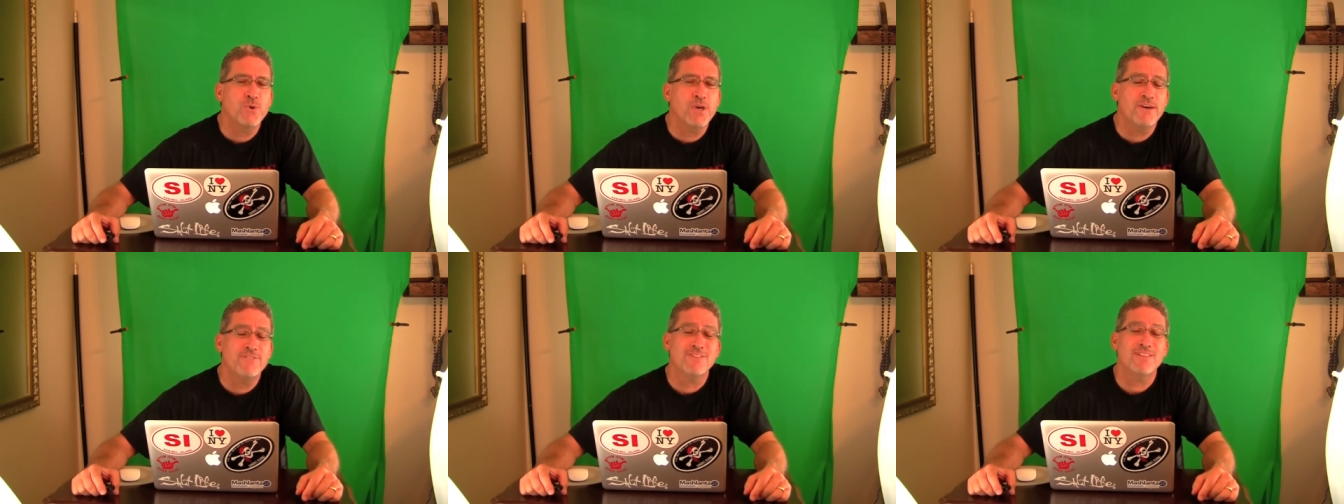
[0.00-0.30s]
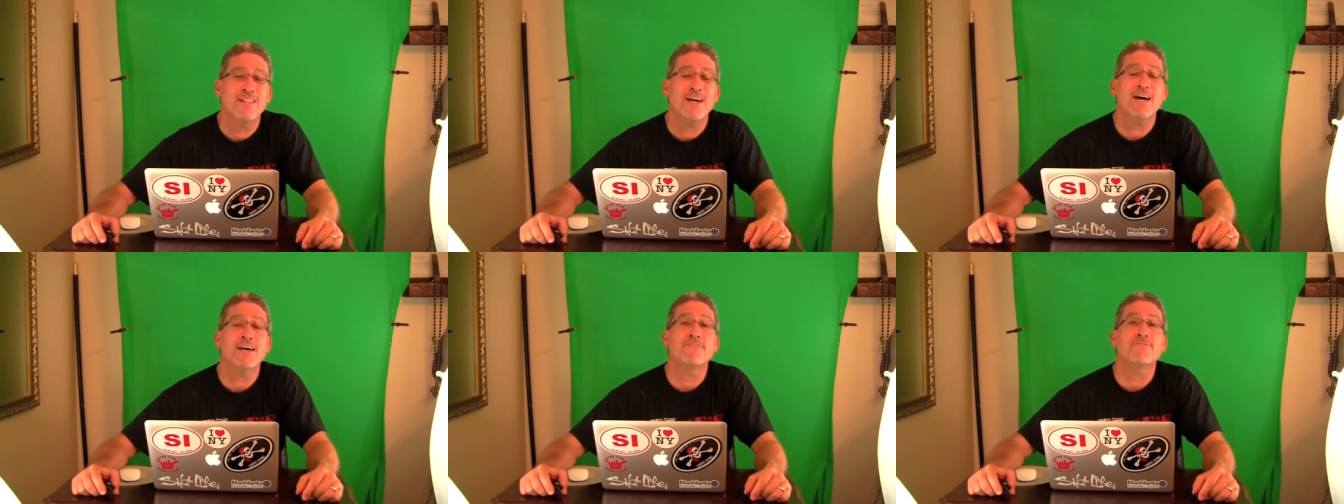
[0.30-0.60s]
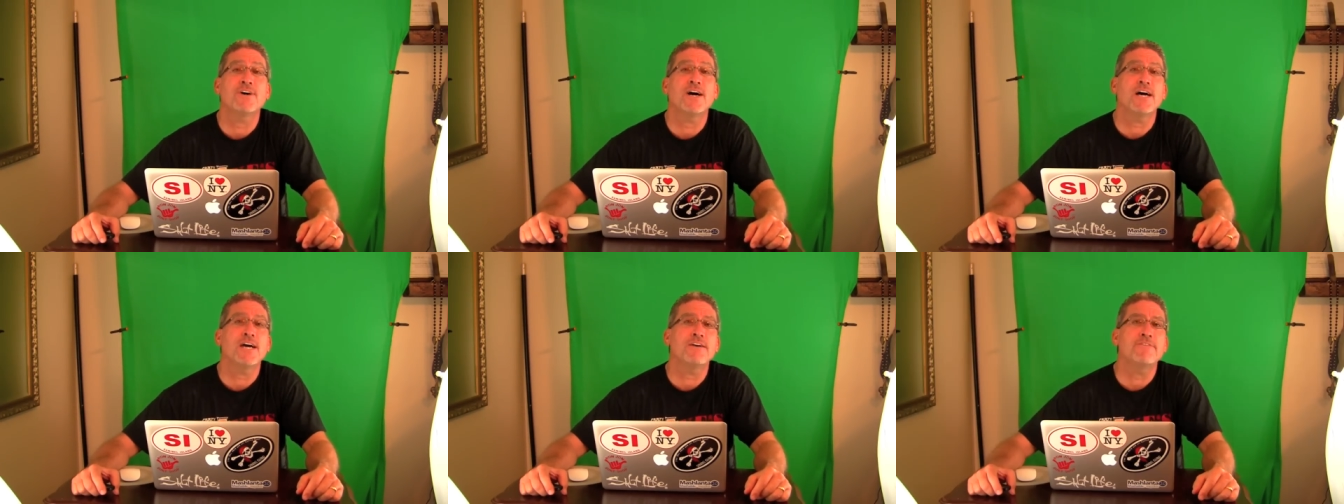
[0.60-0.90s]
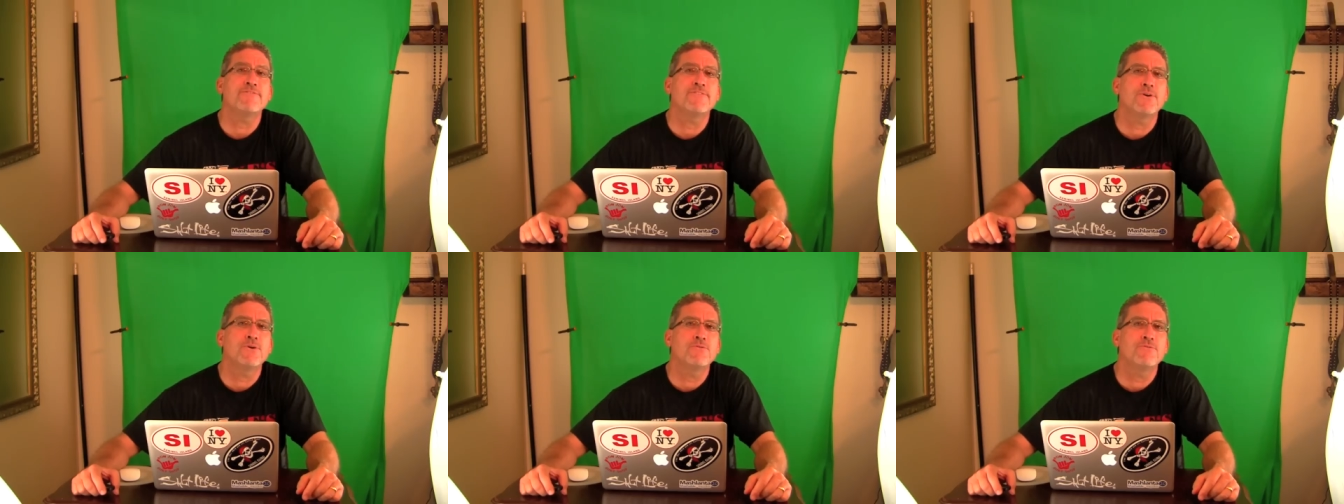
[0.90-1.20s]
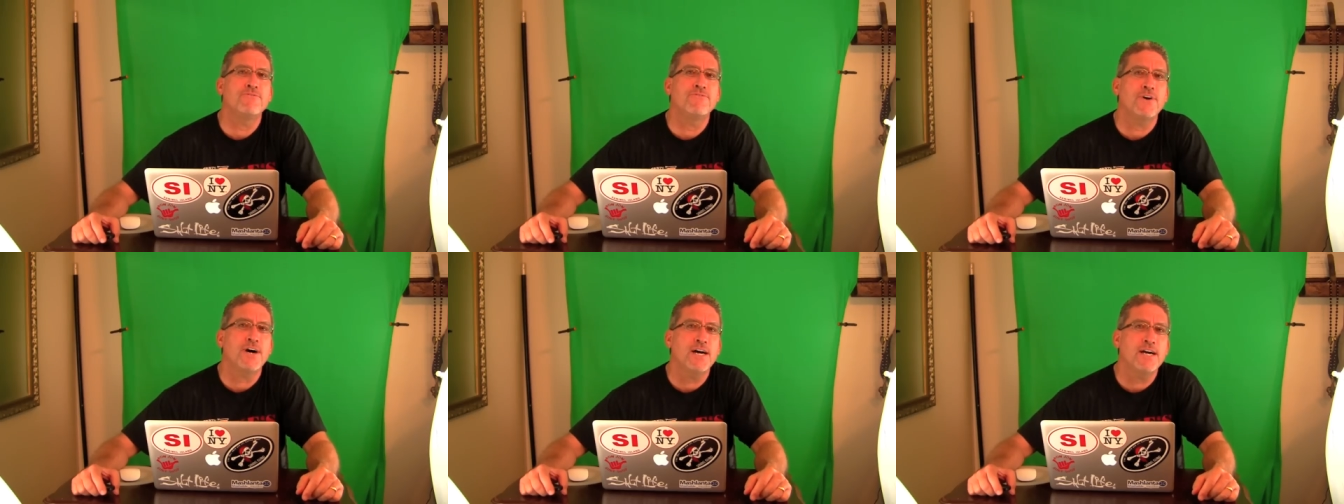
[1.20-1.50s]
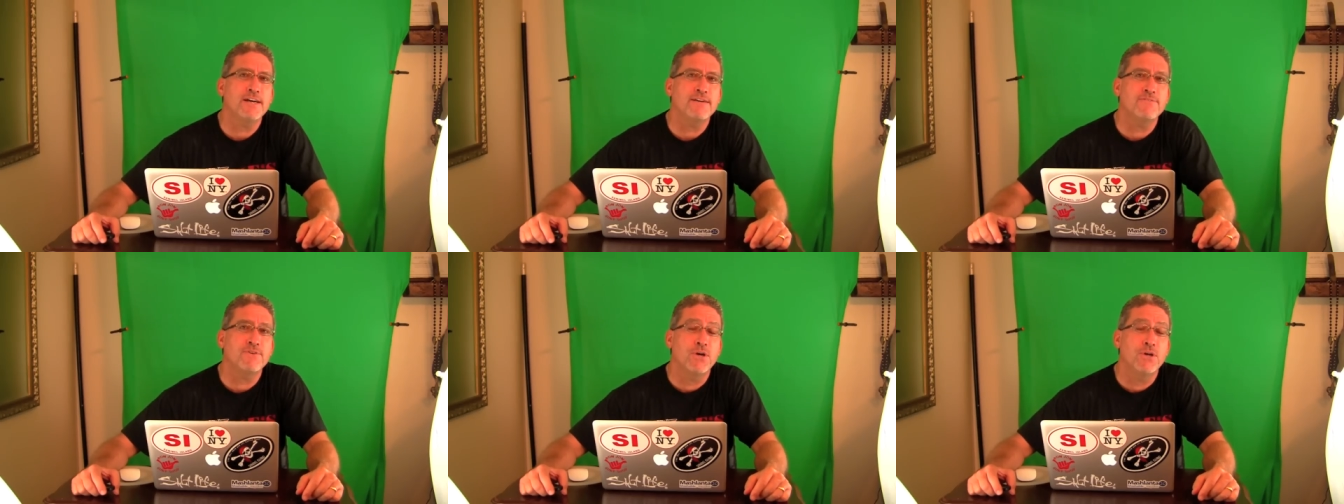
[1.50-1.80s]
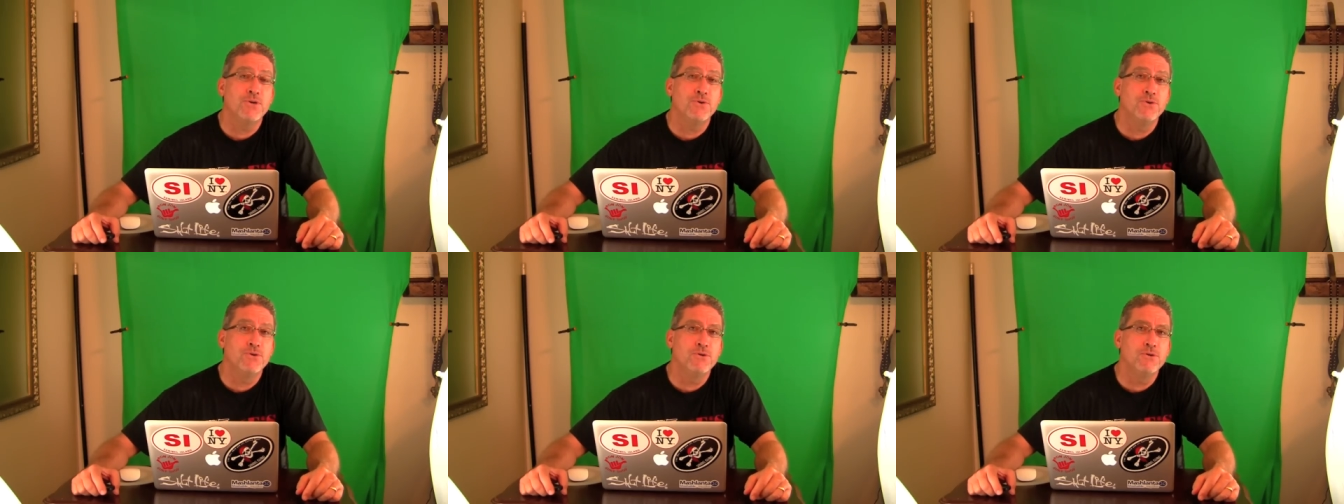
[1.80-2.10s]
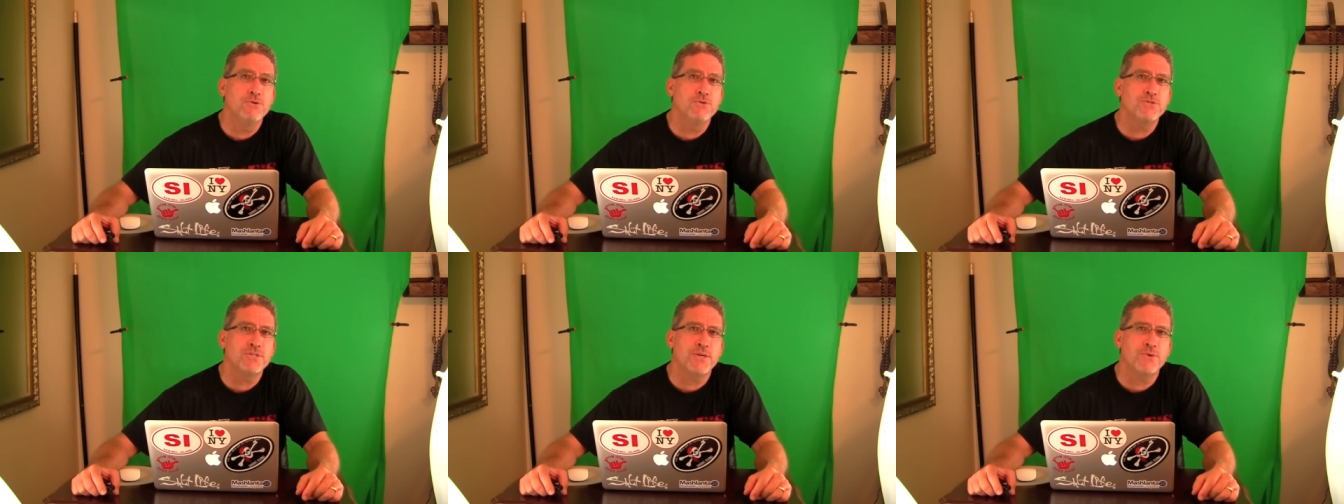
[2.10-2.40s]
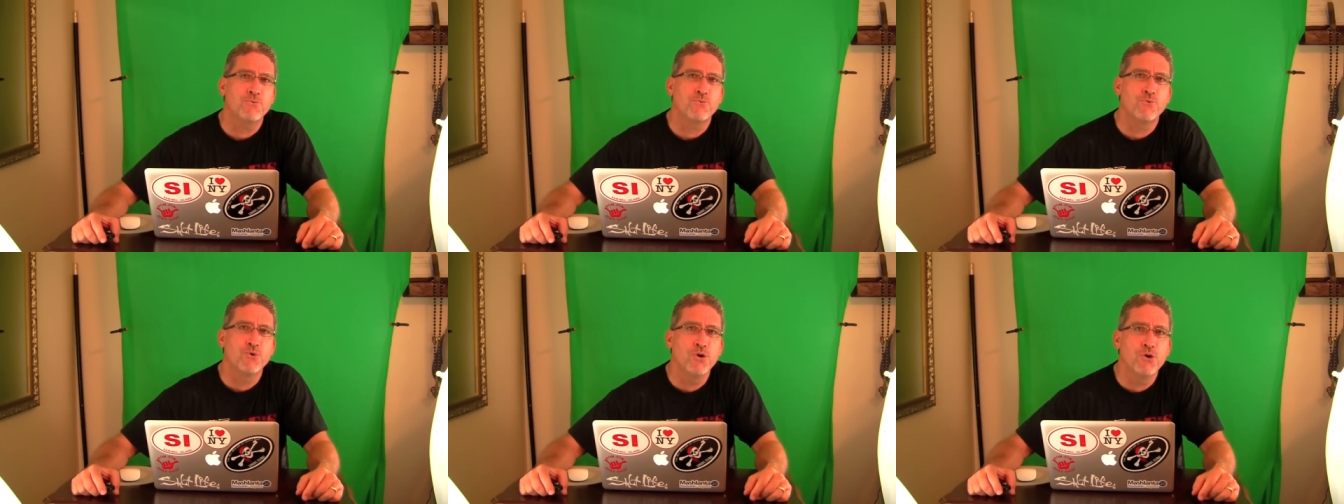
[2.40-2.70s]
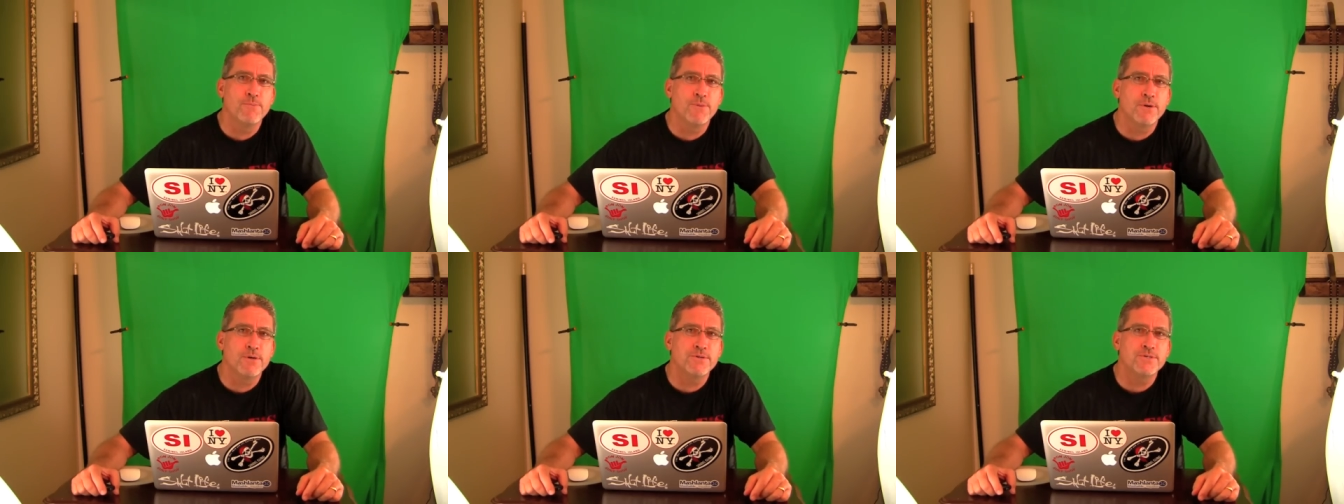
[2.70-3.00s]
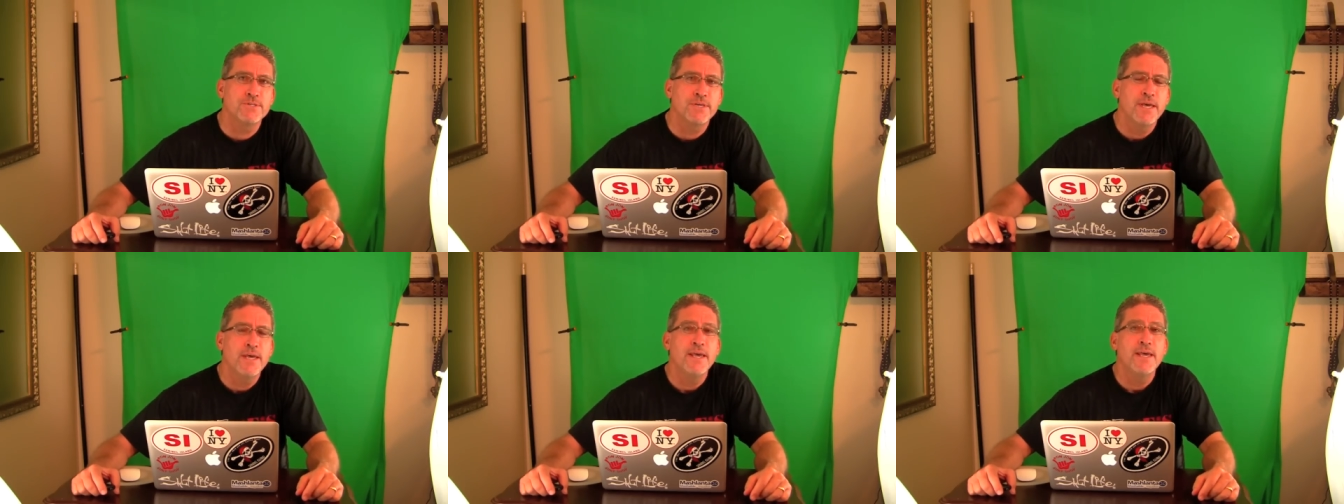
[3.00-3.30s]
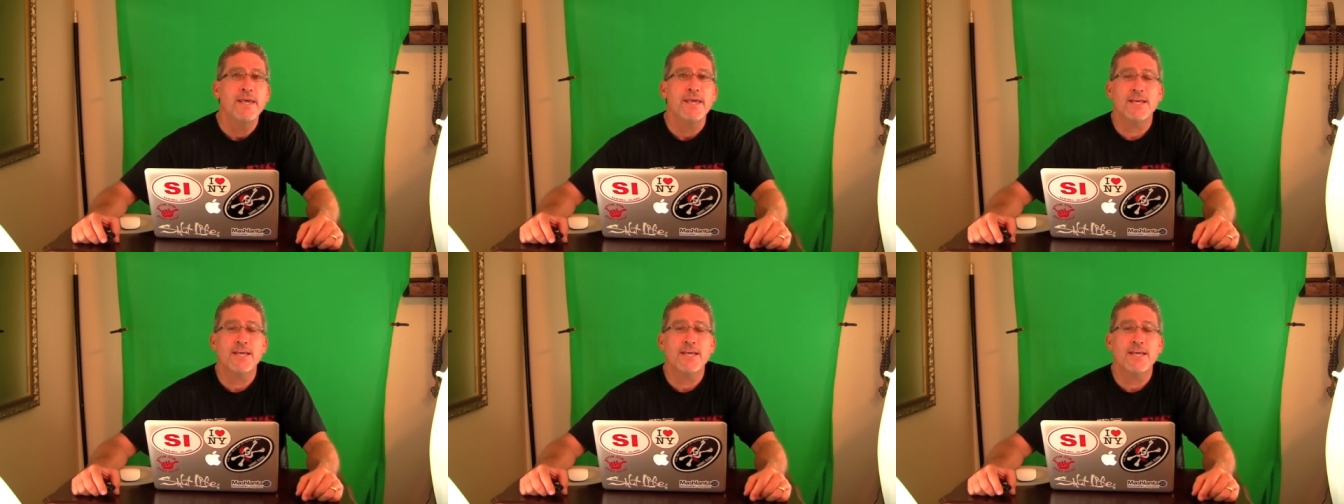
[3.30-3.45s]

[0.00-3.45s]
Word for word: We have a lot of iPhone 5 news and rumors,